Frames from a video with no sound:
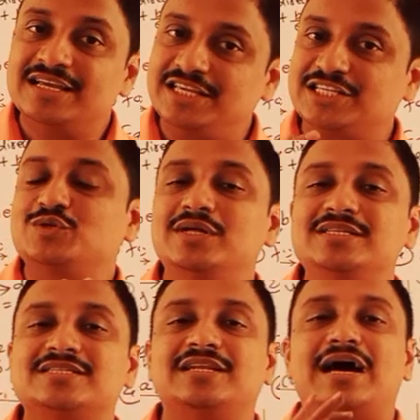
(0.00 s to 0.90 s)
Yes
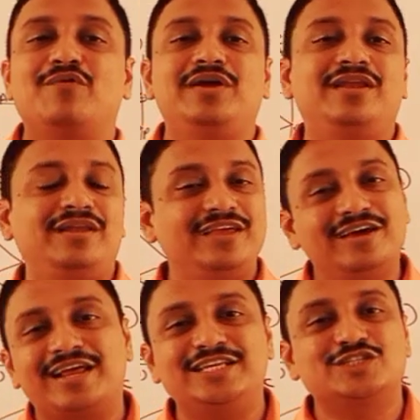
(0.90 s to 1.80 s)
students, now in
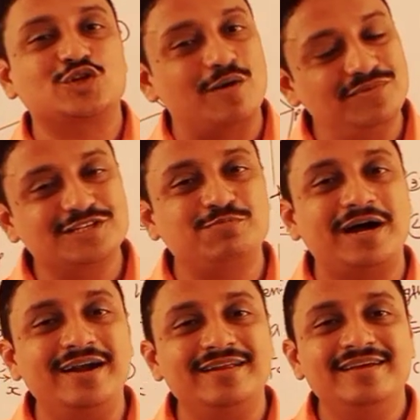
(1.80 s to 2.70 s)
here I stop this
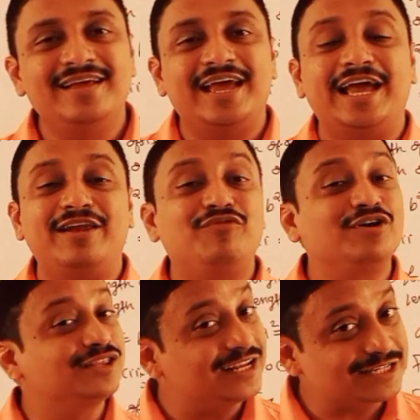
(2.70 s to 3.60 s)
part, and
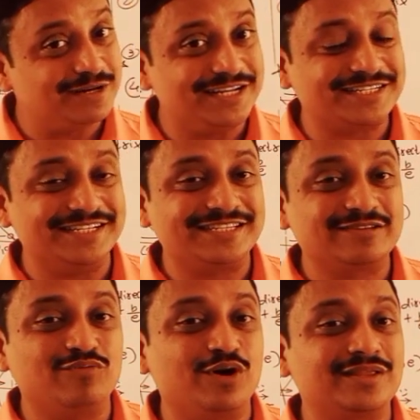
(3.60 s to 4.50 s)
further explanations
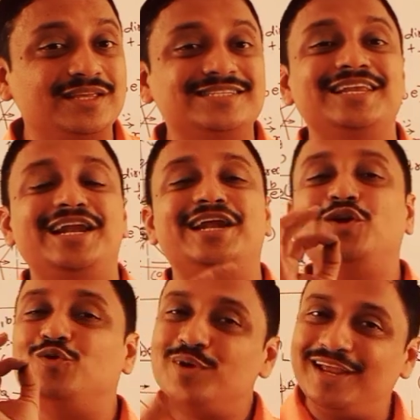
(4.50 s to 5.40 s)
for this related
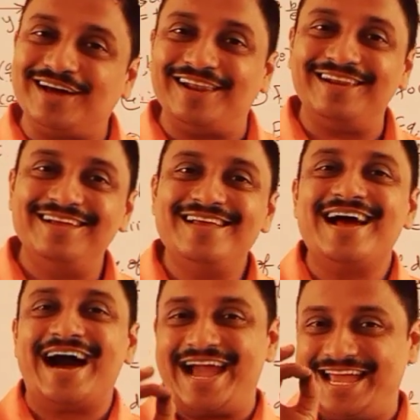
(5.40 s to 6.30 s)
numerical
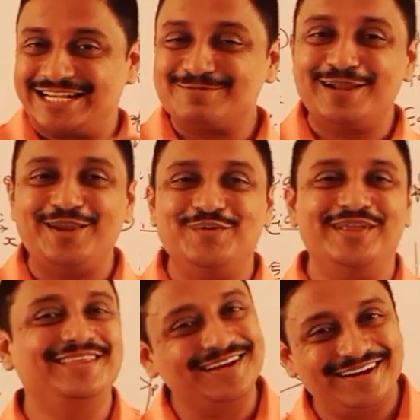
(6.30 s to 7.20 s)
I explain you
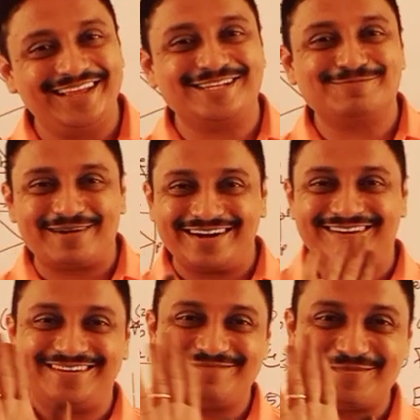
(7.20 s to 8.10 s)
in the next
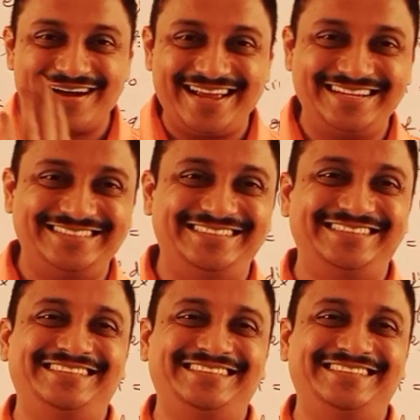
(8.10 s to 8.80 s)
part. Bye bye.